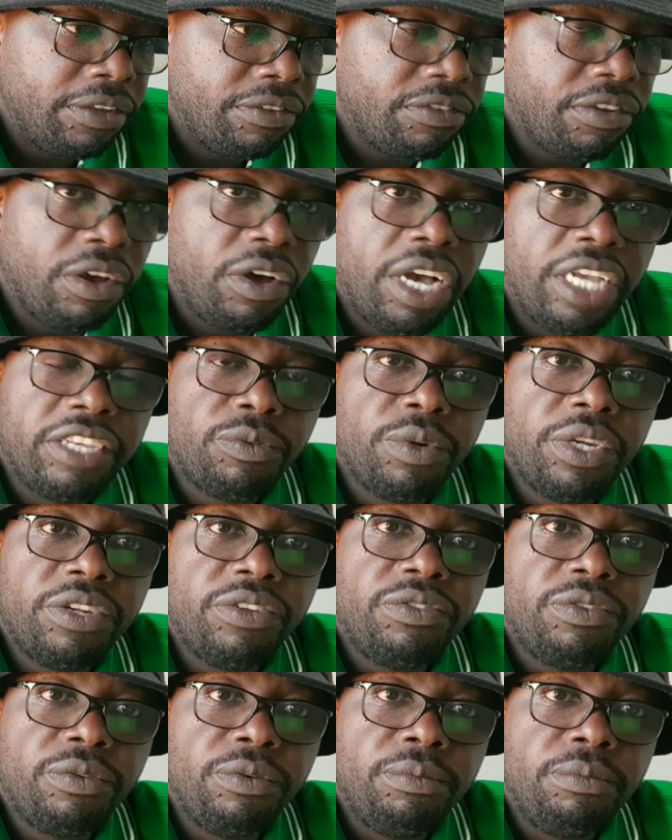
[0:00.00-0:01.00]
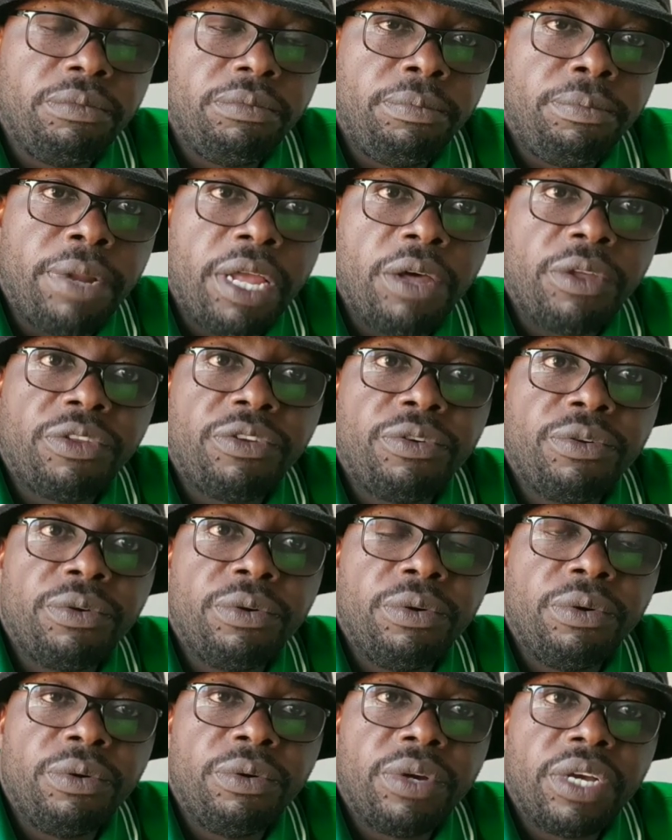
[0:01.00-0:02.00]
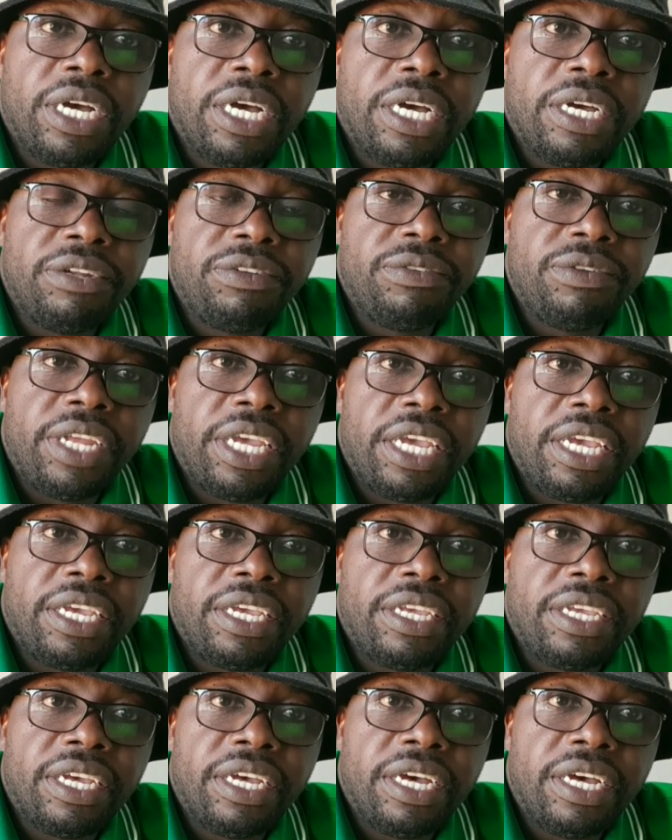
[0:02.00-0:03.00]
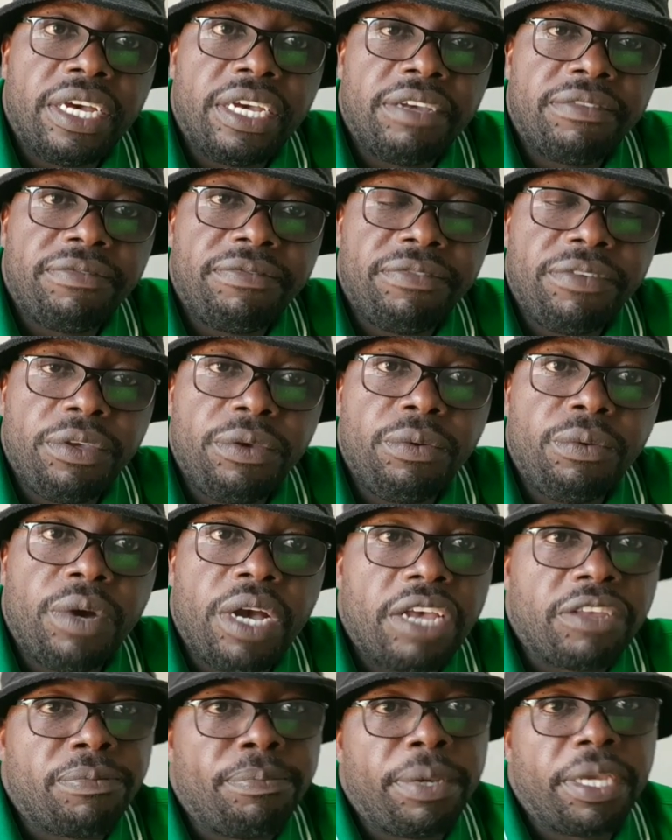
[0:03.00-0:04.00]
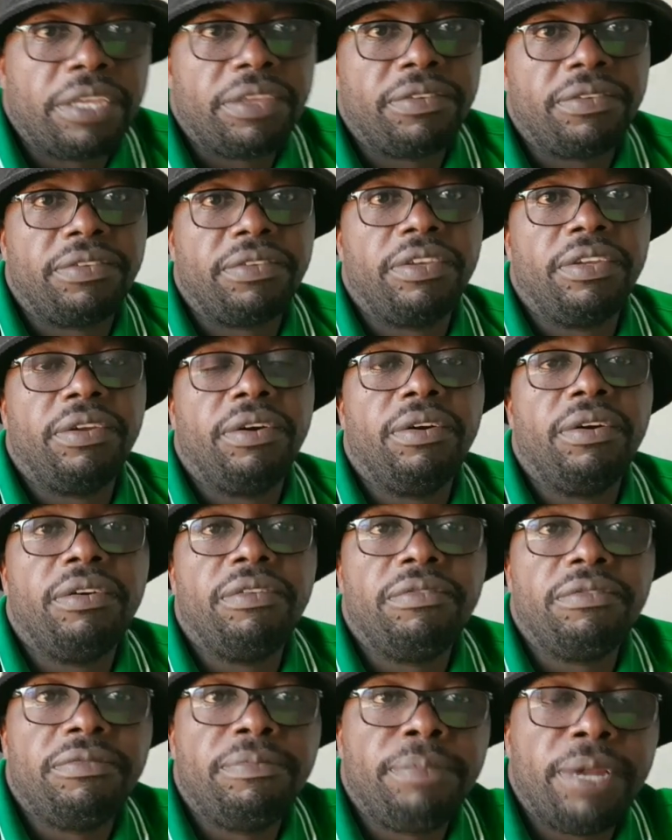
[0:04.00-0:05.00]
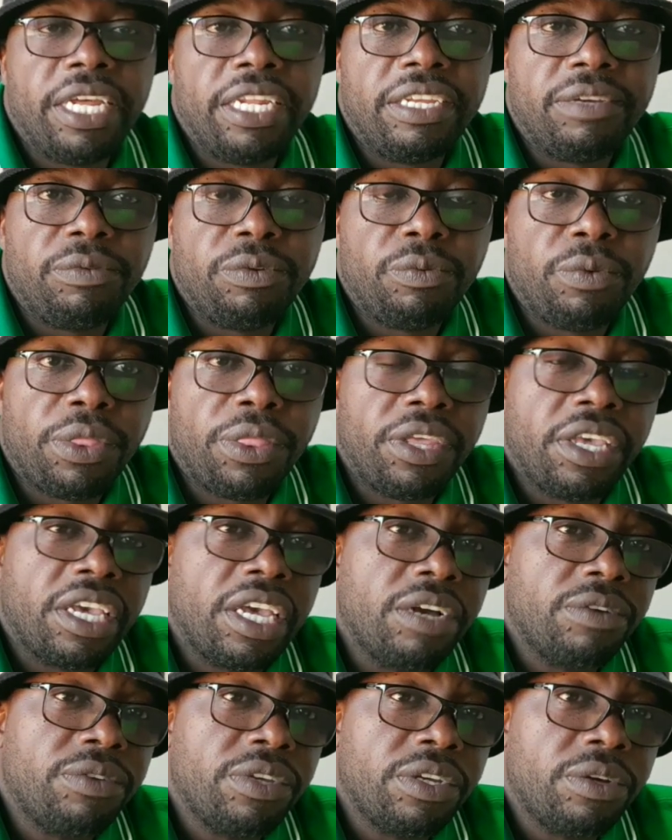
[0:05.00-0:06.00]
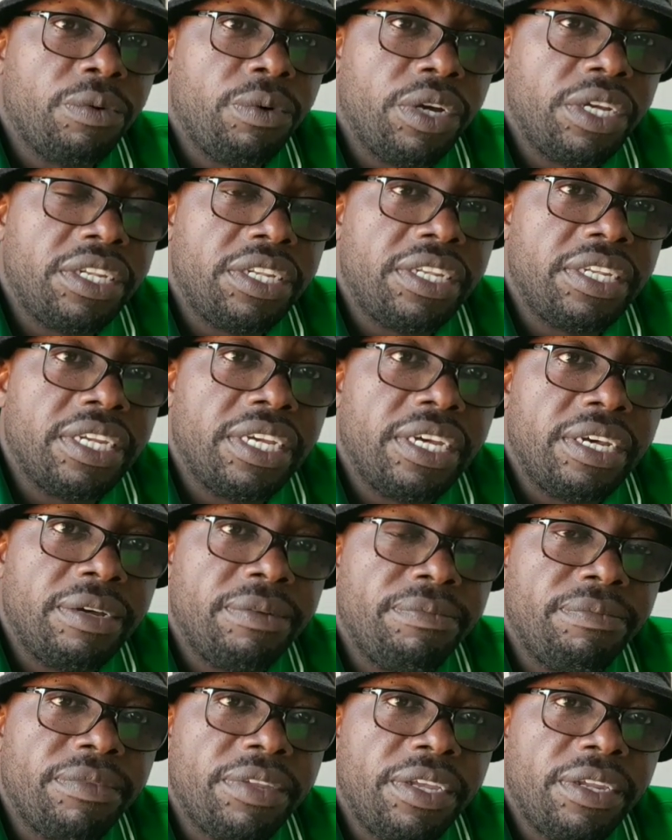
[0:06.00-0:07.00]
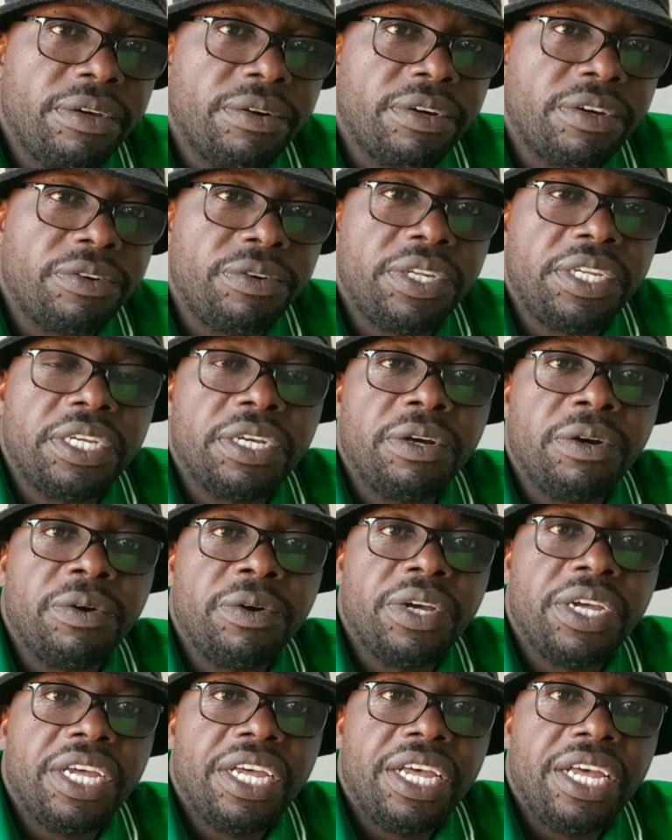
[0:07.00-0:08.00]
So I just wanted to plow through today a few aspects, of planning, which we think are actually quite, critical.